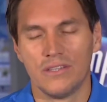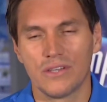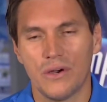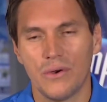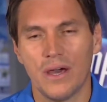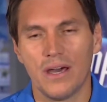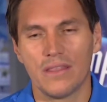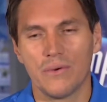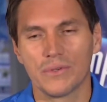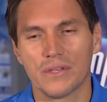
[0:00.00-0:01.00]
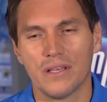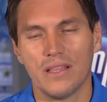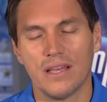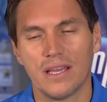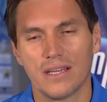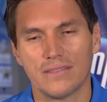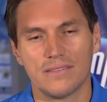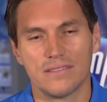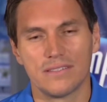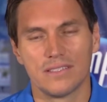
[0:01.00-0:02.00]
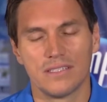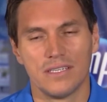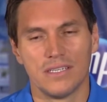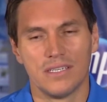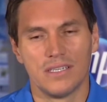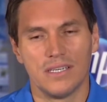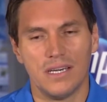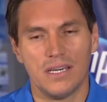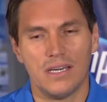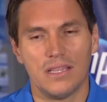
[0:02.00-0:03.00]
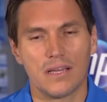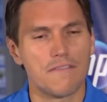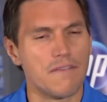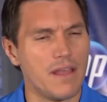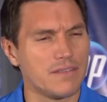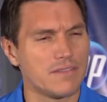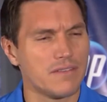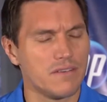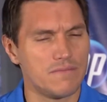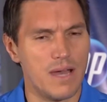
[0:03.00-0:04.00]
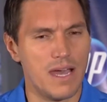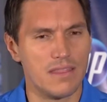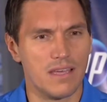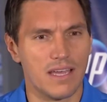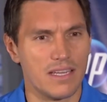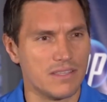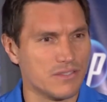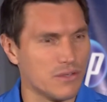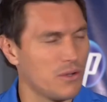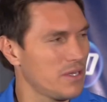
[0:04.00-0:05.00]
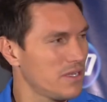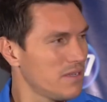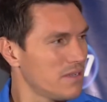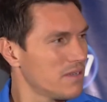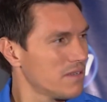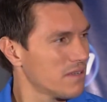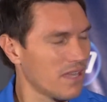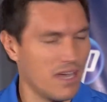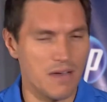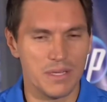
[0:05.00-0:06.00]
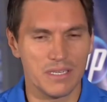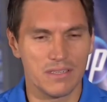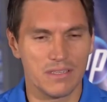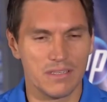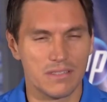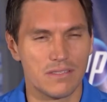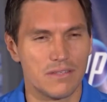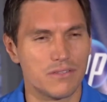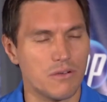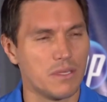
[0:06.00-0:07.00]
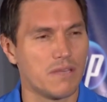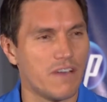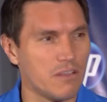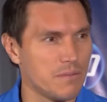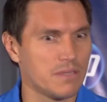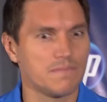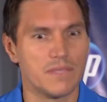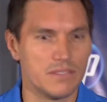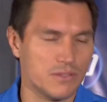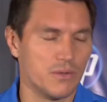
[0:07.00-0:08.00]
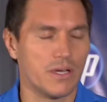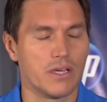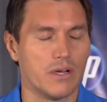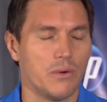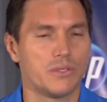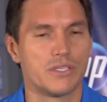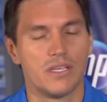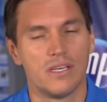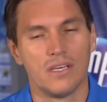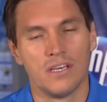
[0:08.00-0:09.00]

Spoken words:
So there was a lot of friends of mine that kind of saw it coming. They saw me developing into a coach.